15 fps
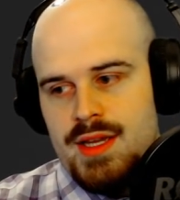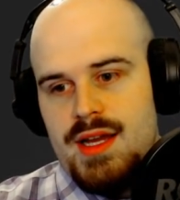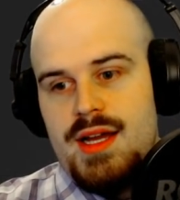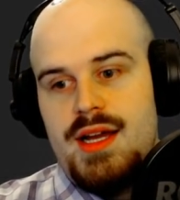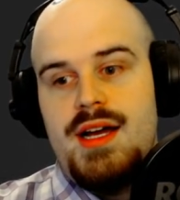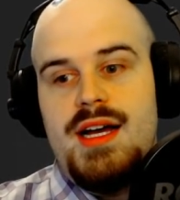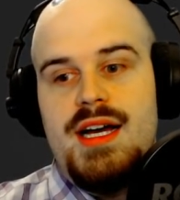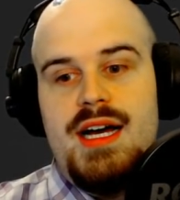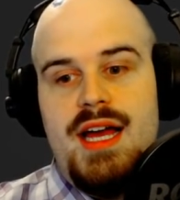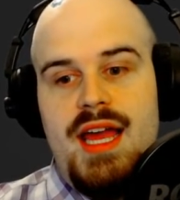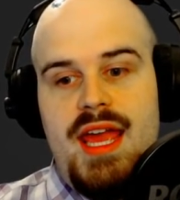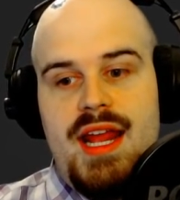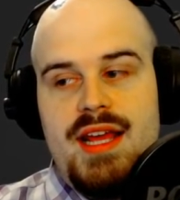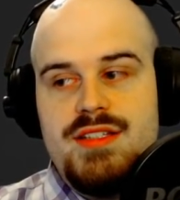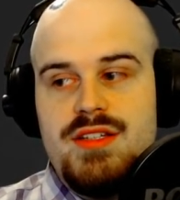
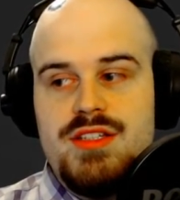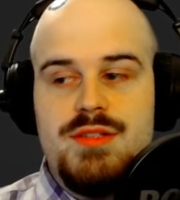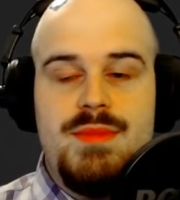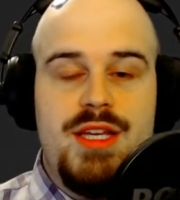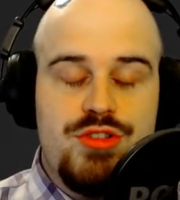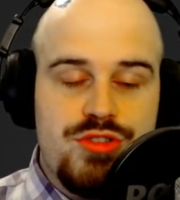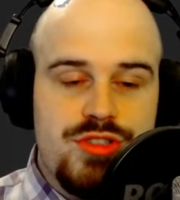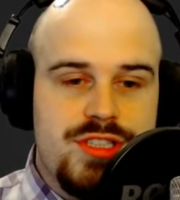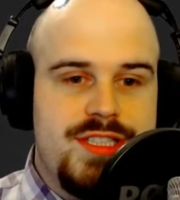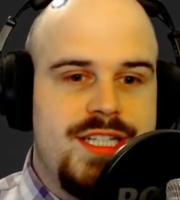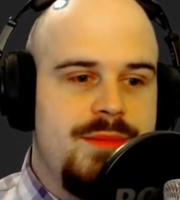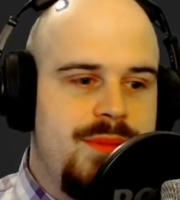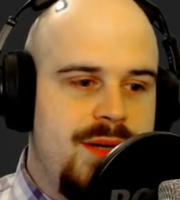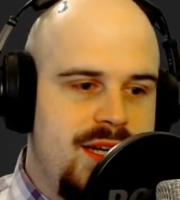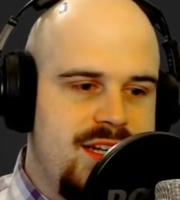And I saw some
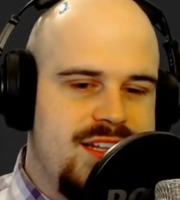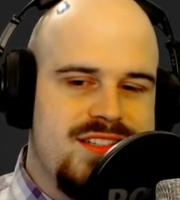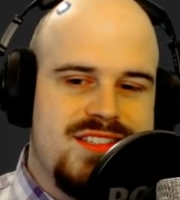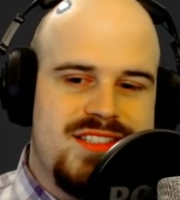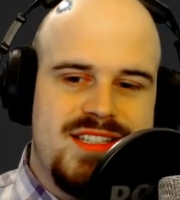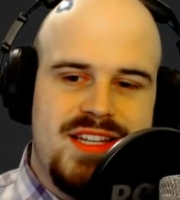interesting opinions